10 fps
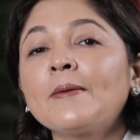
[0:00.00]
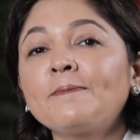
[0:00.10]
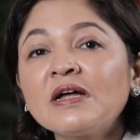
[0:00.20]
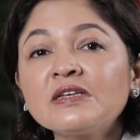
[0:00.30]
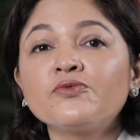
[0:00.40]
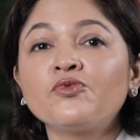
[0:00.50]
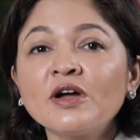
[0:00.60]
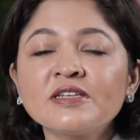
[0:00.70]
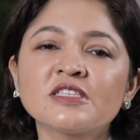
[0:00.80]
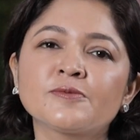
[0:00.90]
But
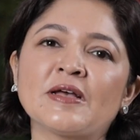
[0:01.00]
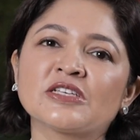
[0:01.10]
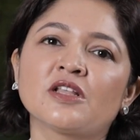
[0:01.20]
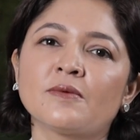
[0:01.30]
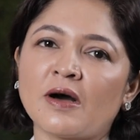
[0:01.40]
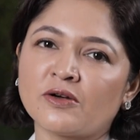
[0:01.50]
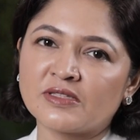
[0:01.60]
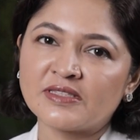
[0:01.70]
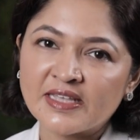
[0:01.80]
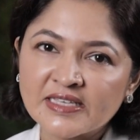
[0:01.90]
what is special
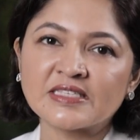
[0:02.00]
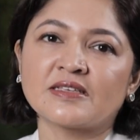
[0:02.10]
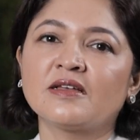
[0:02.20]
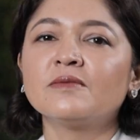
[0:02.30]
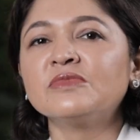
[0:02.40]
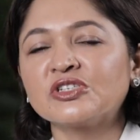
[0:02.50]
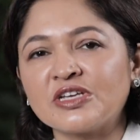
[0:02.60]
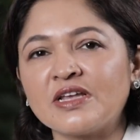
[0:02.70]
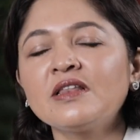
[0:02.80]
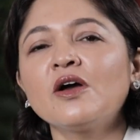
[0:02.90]
about this
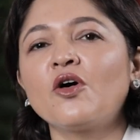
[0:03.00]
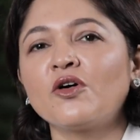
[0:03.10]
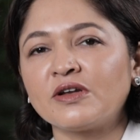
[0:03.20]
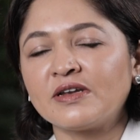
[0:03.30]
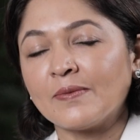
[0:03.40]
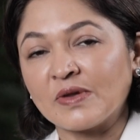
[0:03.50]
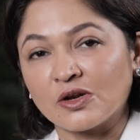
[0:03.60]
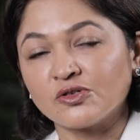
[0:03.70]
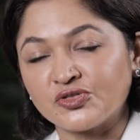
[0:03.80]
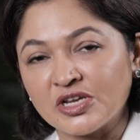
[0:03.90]
machine or
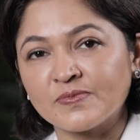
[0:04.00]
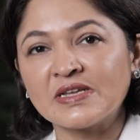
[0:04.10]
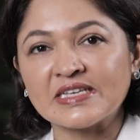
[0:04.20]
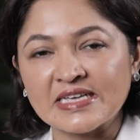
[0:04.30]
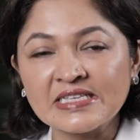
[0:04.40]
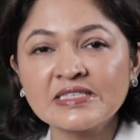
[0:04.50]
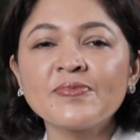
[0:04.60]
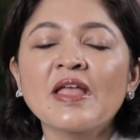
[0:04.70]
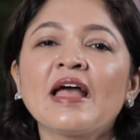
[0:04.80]
DiamondGlow treatment is